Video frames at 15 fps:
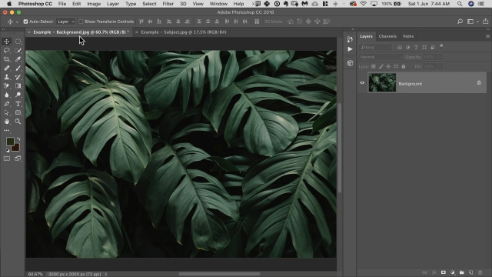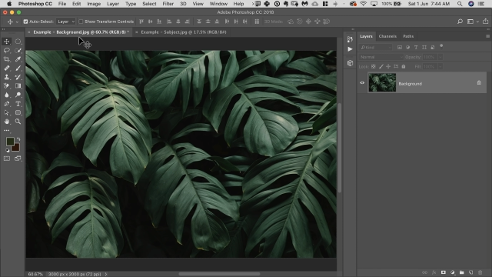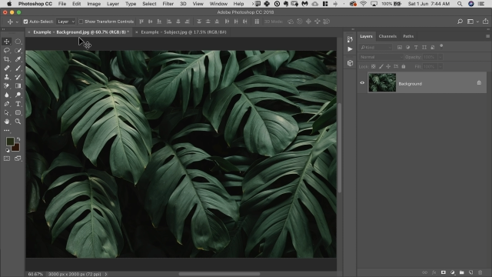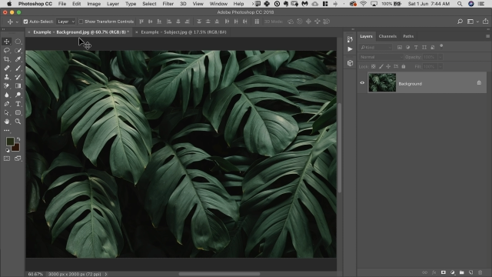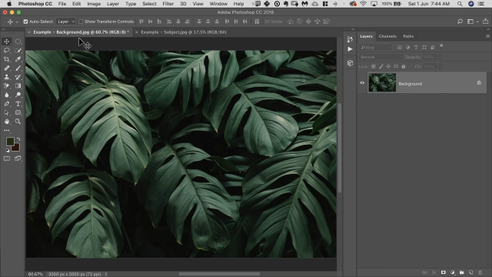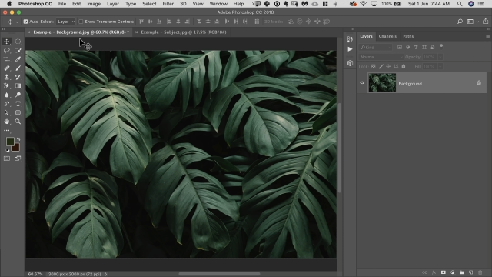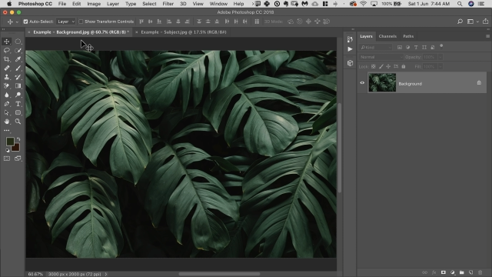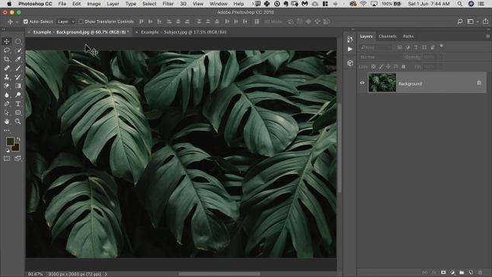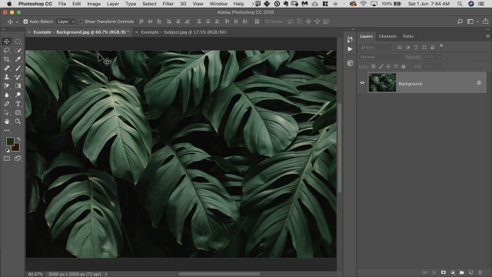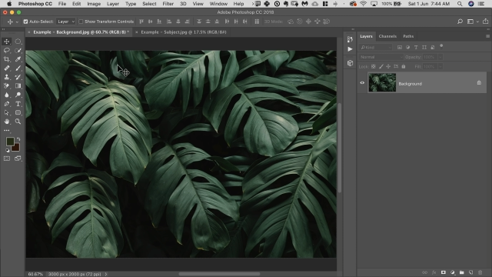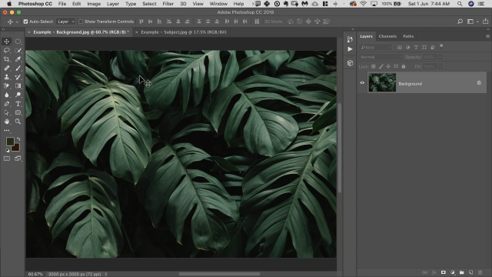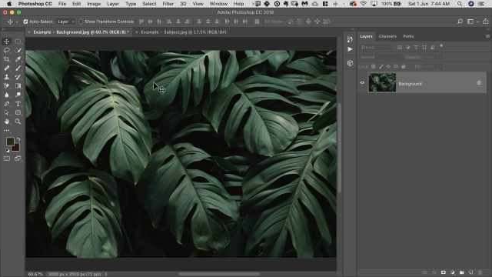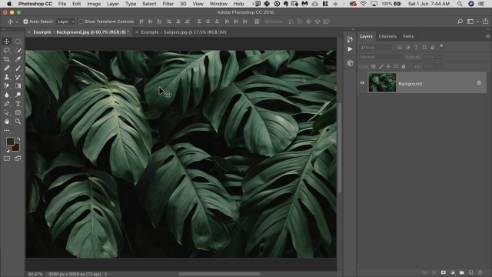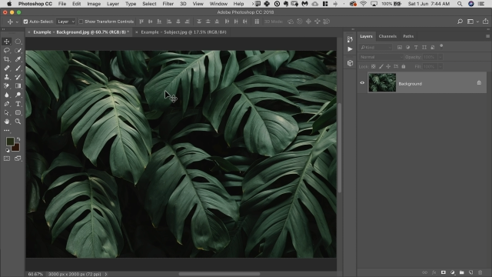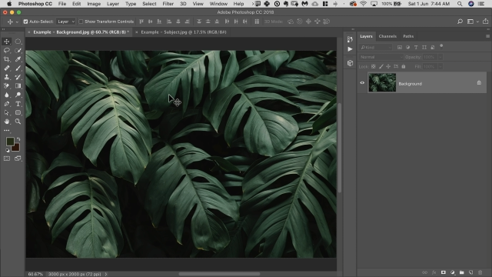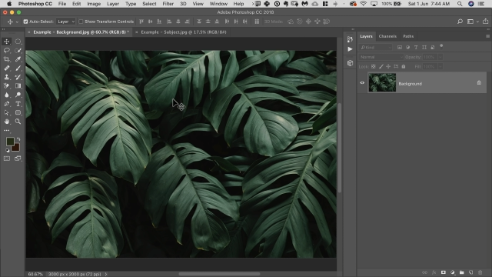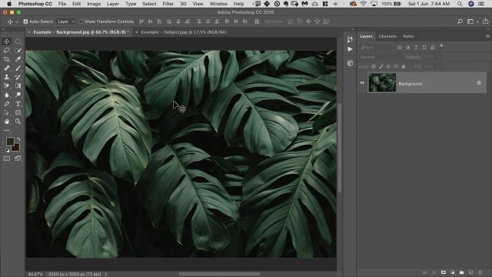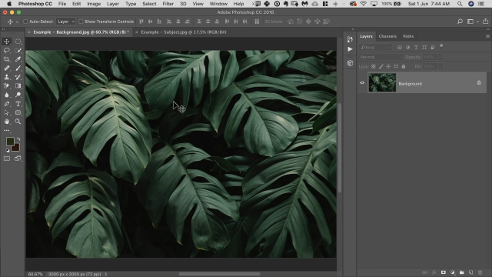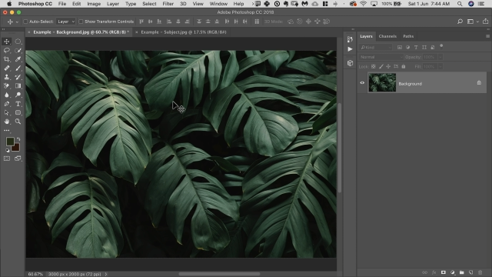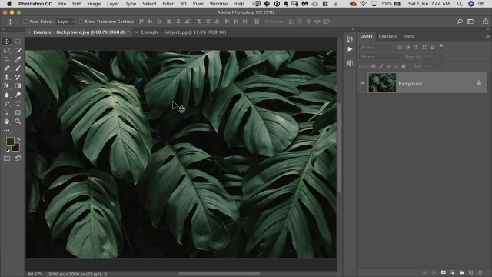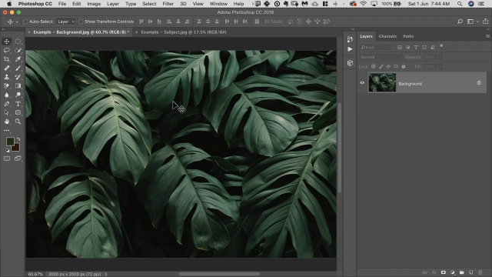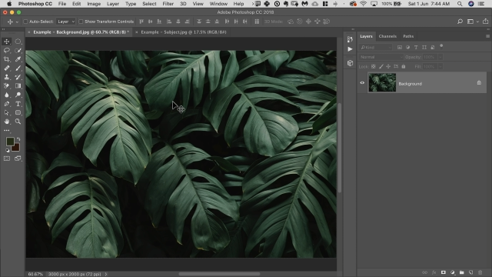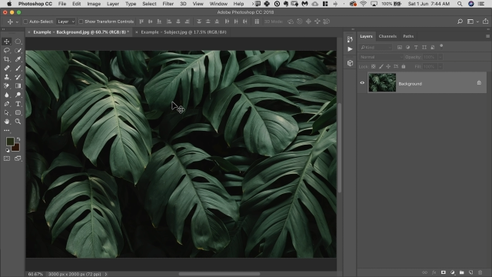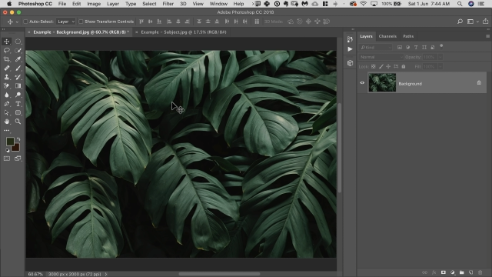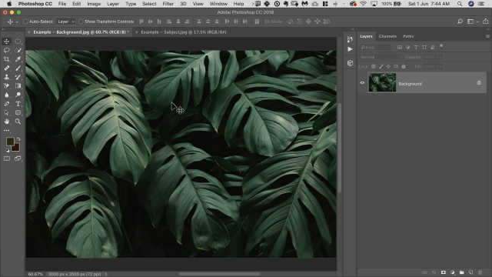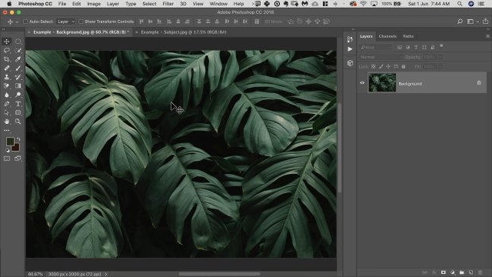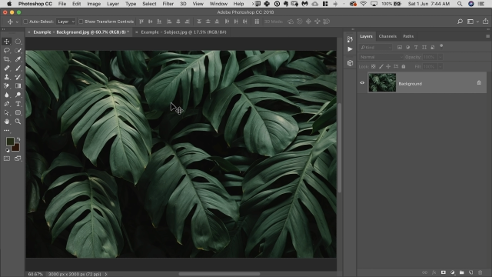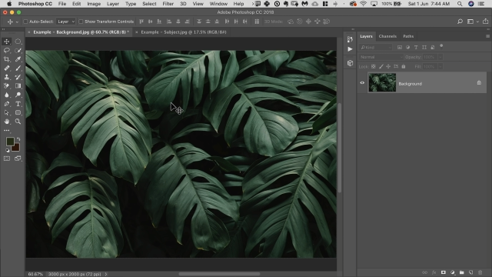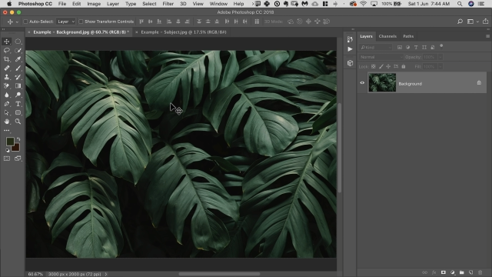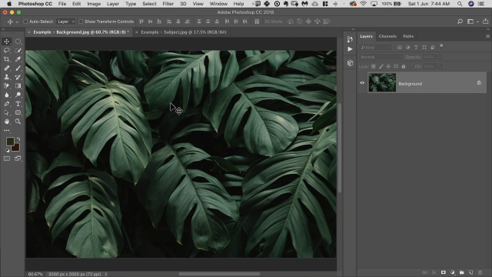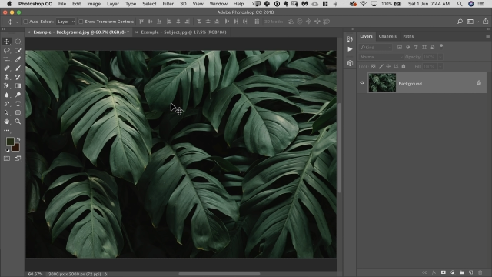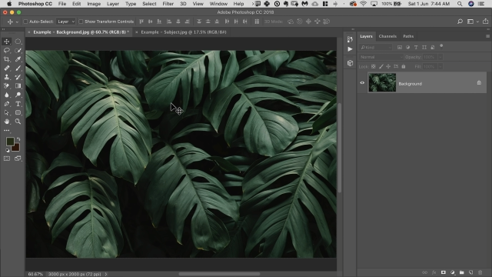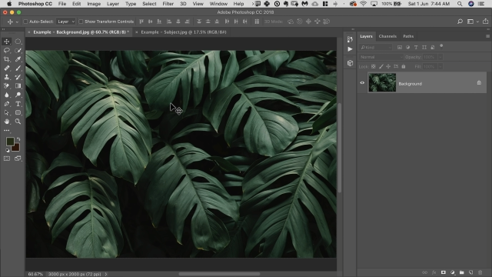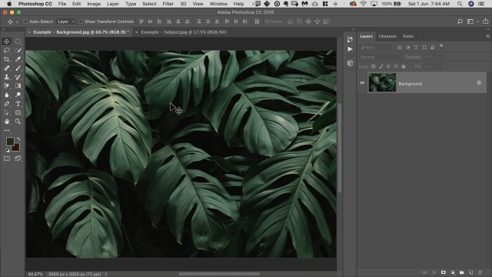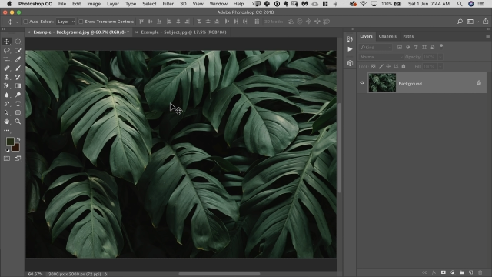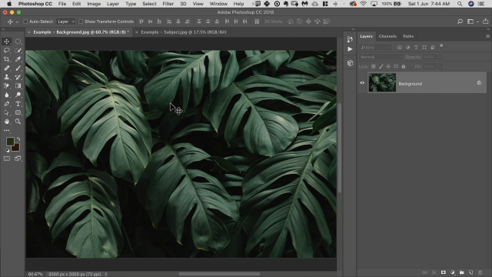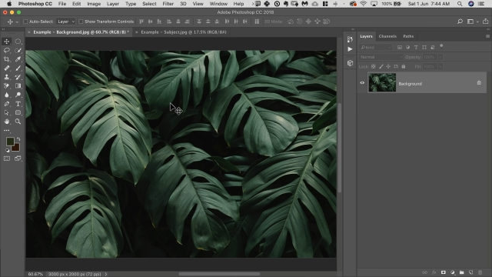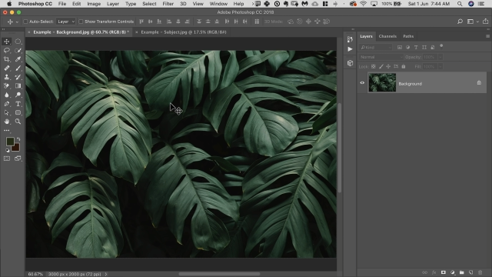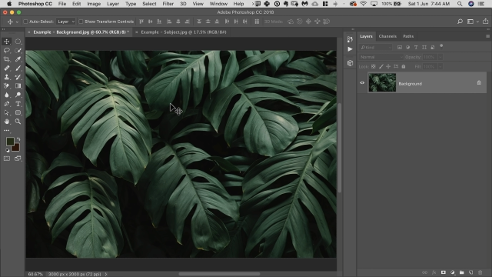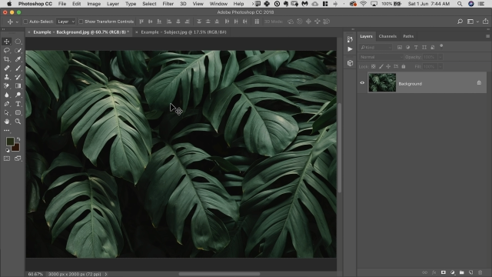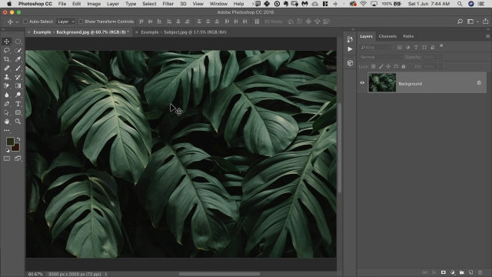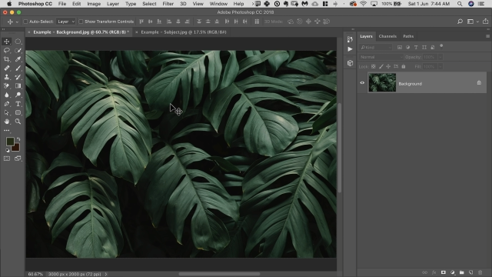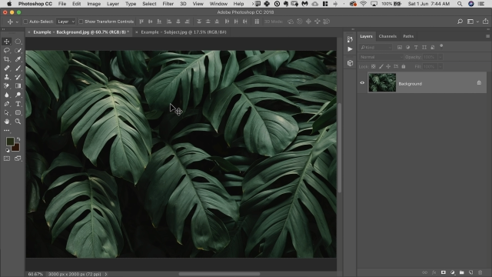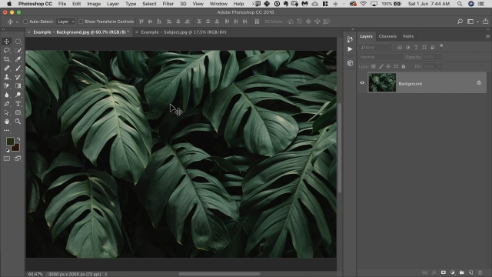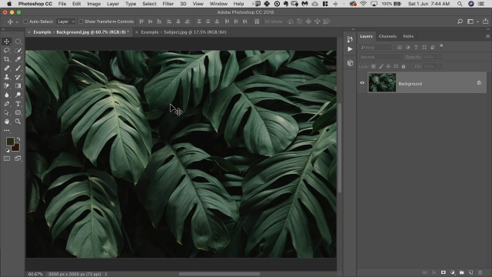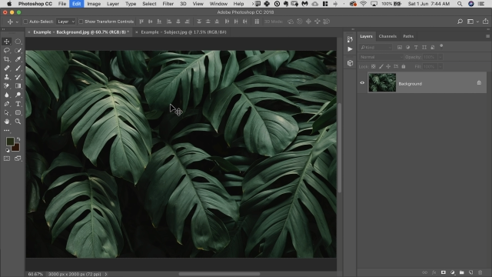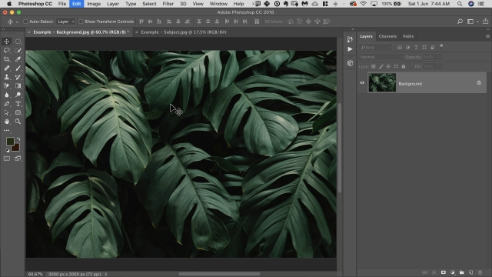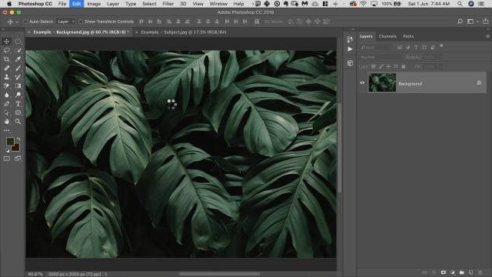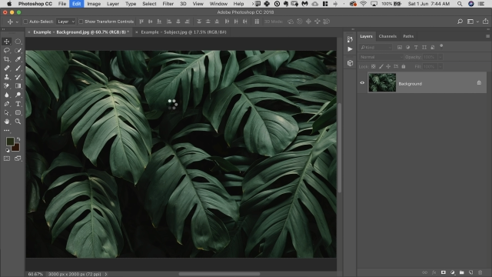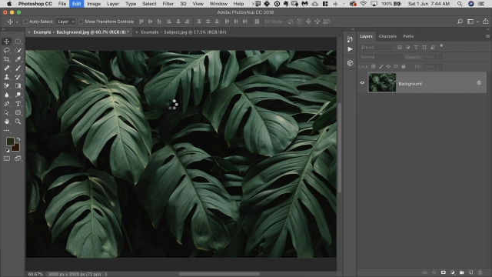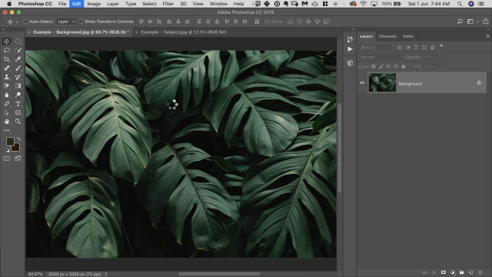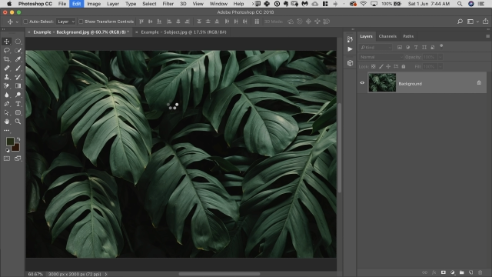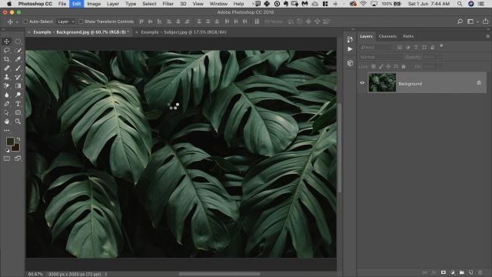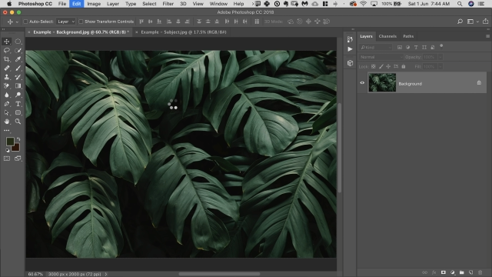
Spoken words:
[unreadable: no face in view]